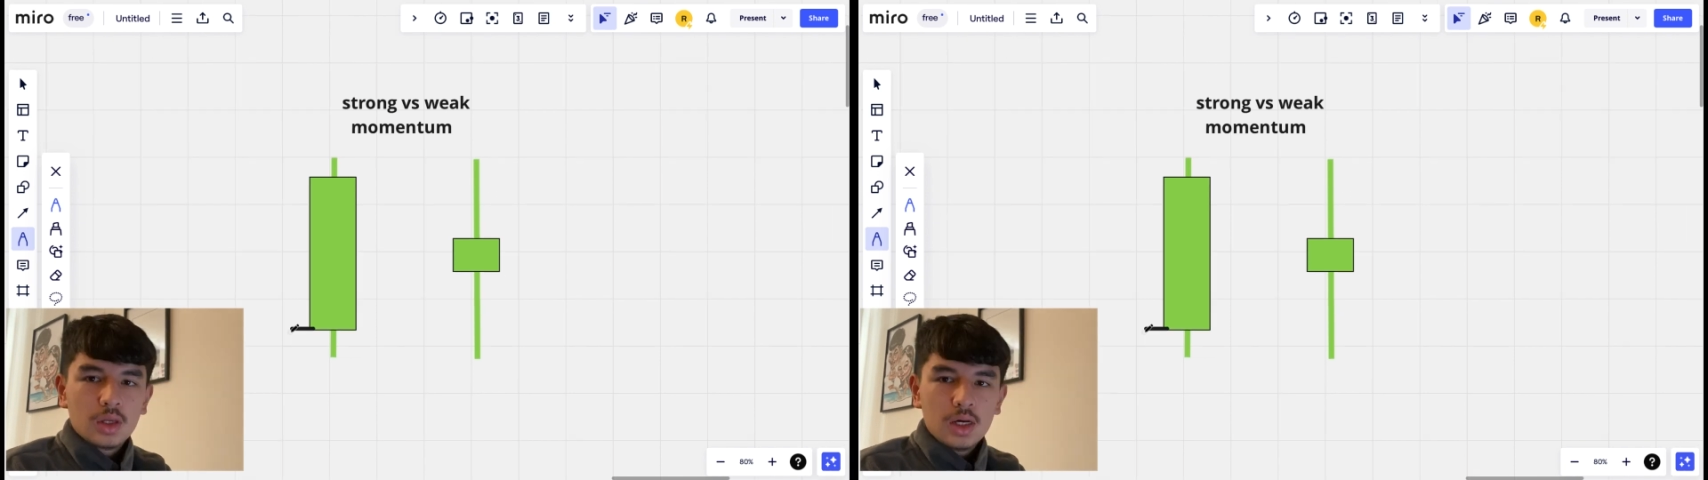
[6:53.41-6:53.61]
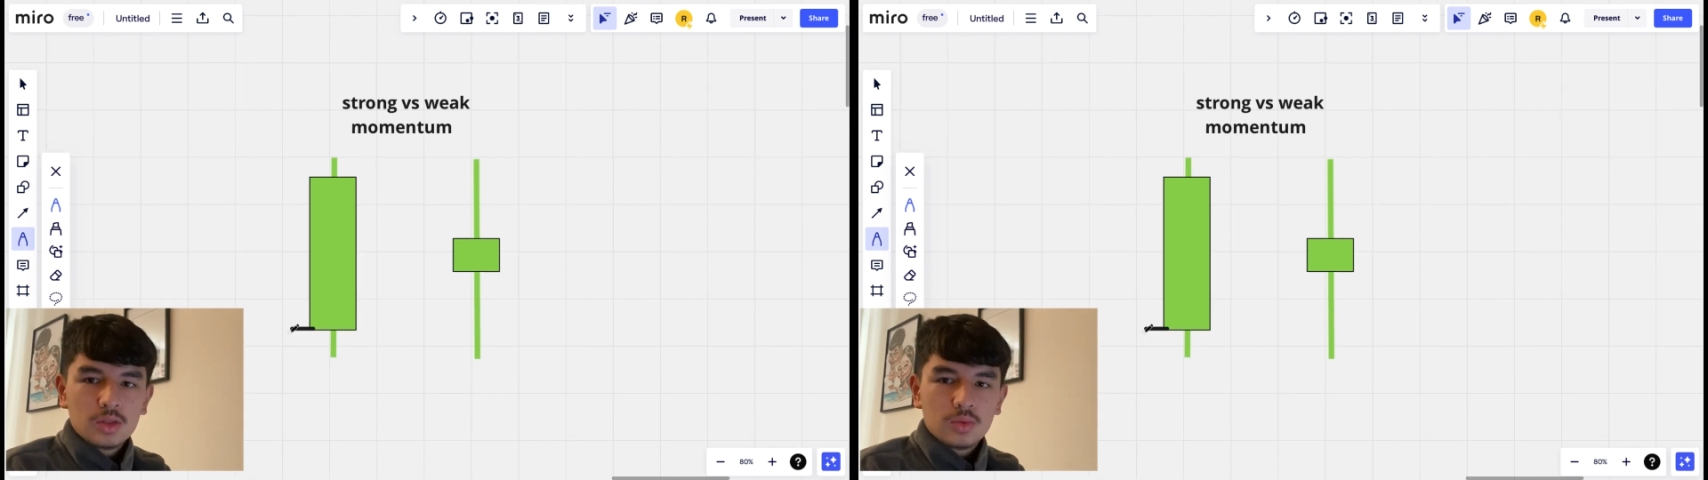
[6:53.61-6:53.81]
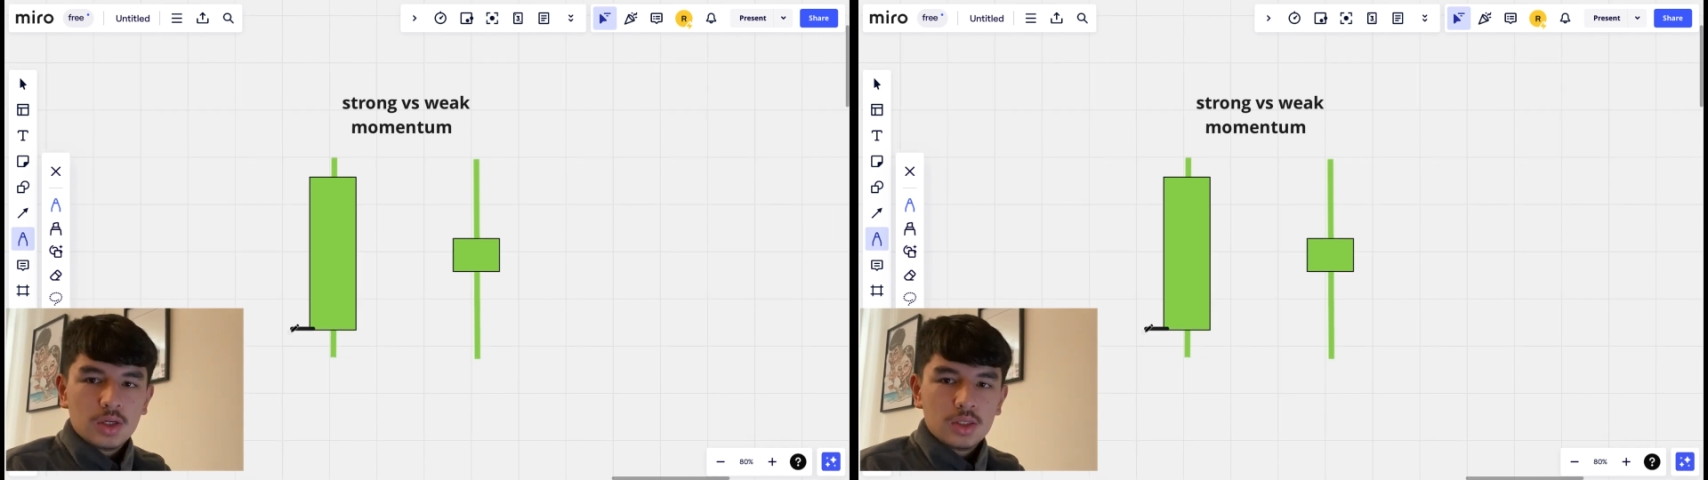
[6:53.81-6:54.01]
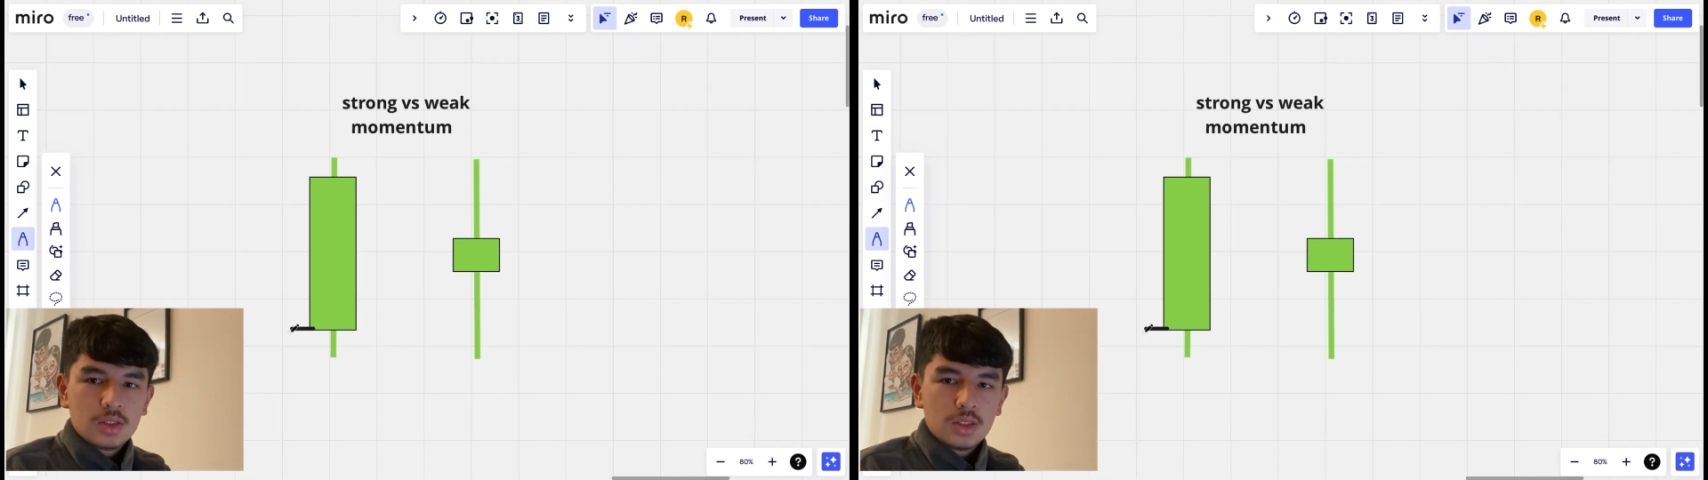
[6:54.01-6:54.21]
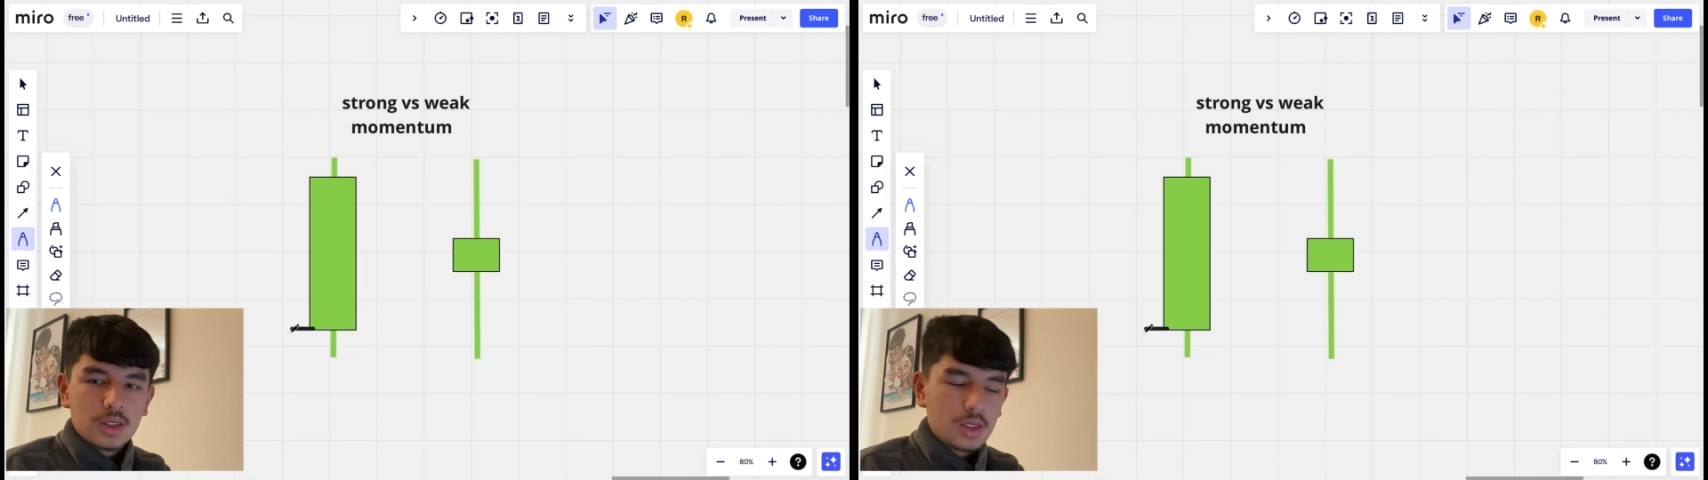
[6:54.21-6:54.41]
As we can
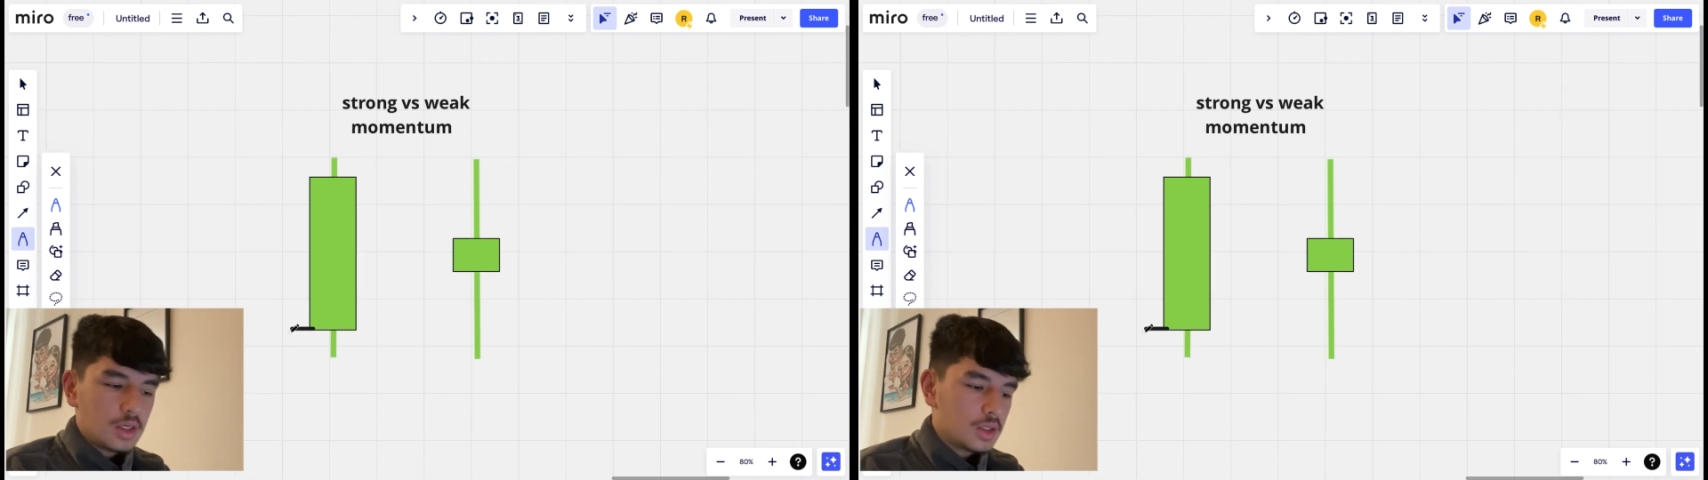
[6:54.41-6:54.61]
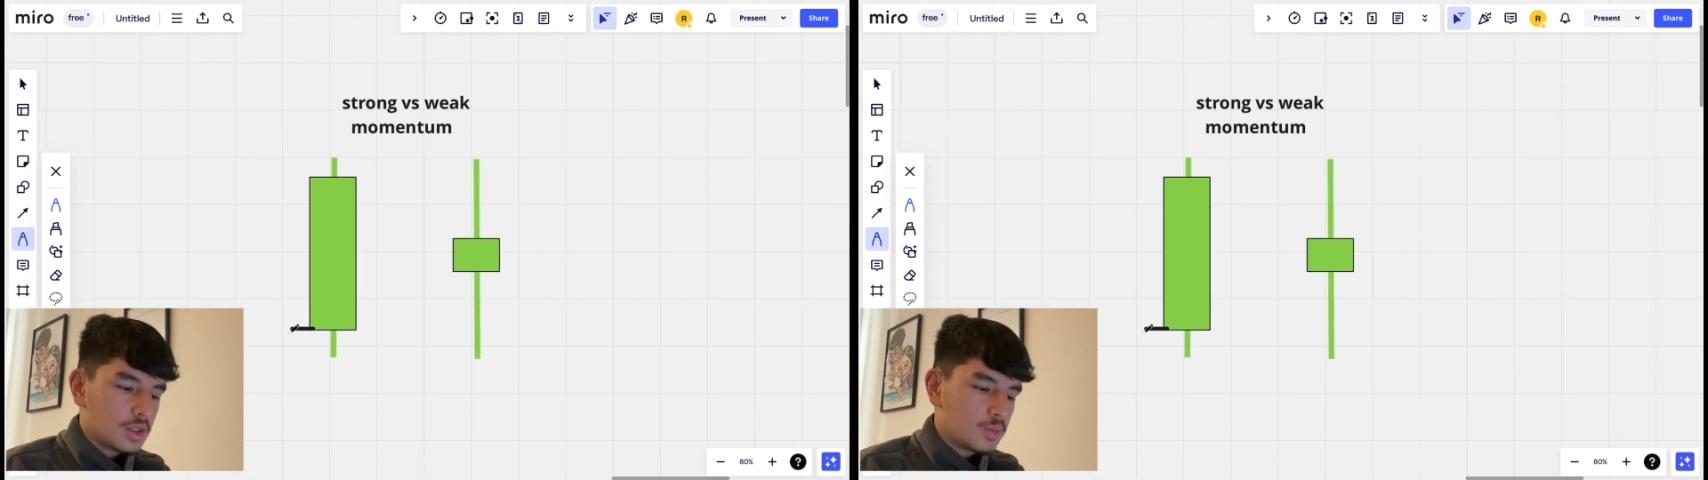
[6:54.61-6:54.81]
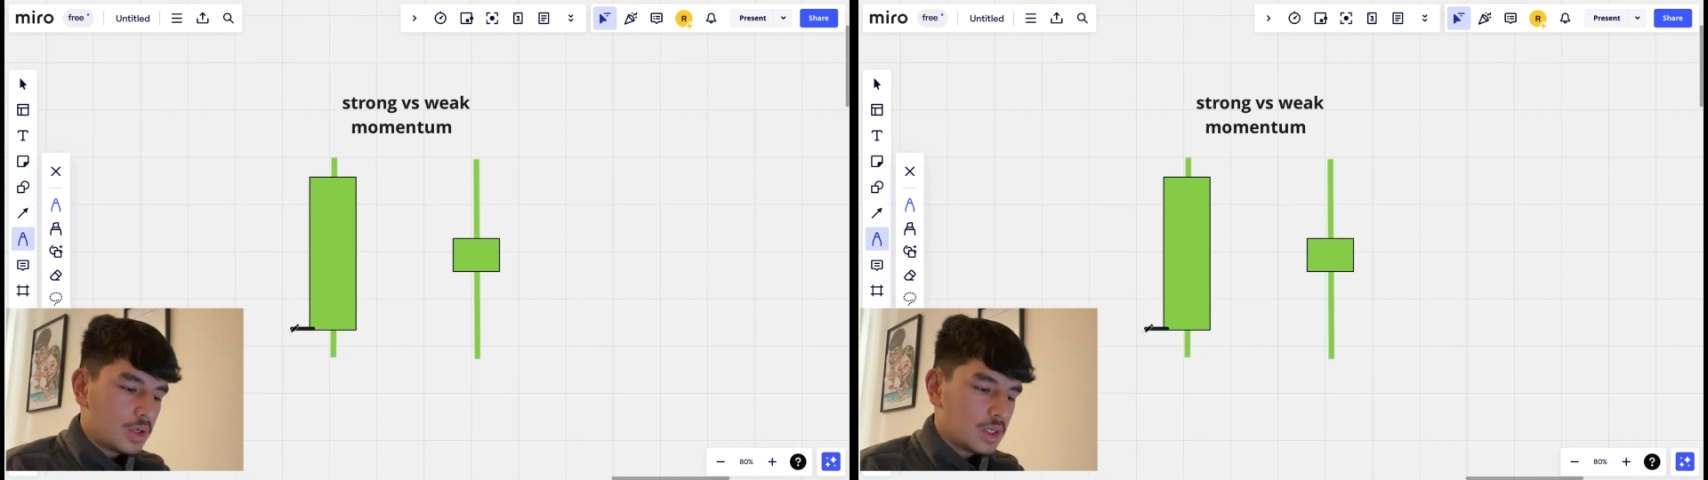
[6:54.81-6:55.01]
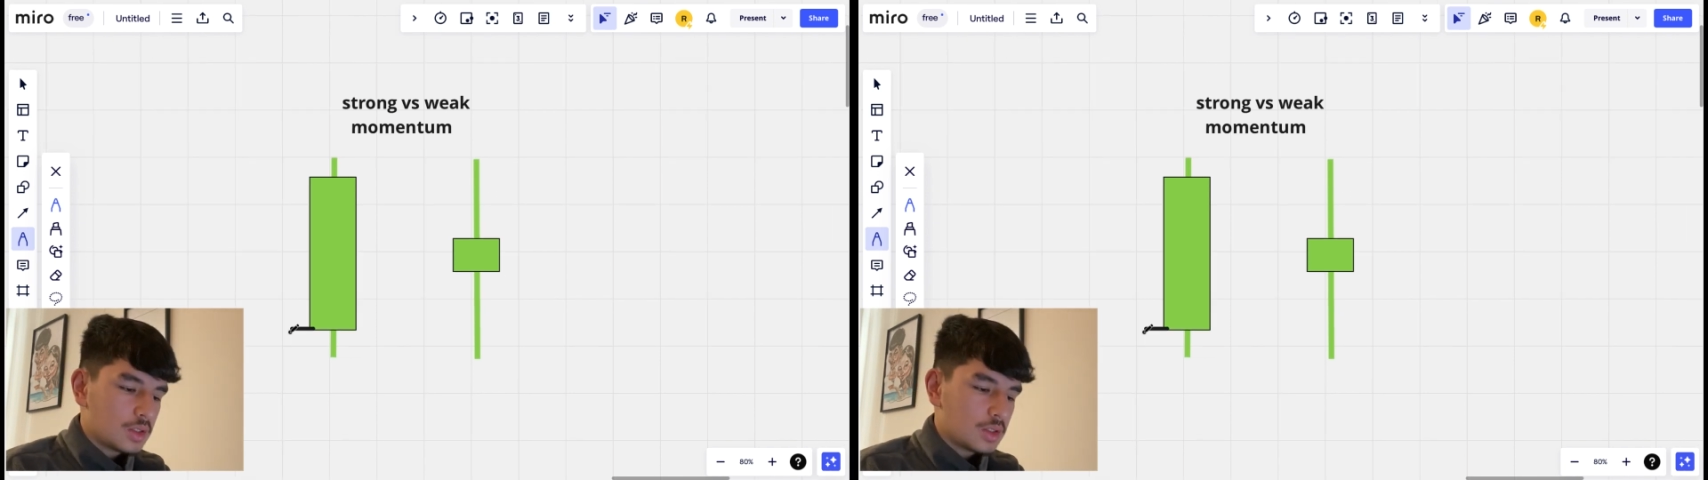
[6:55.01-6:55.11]
see here, this price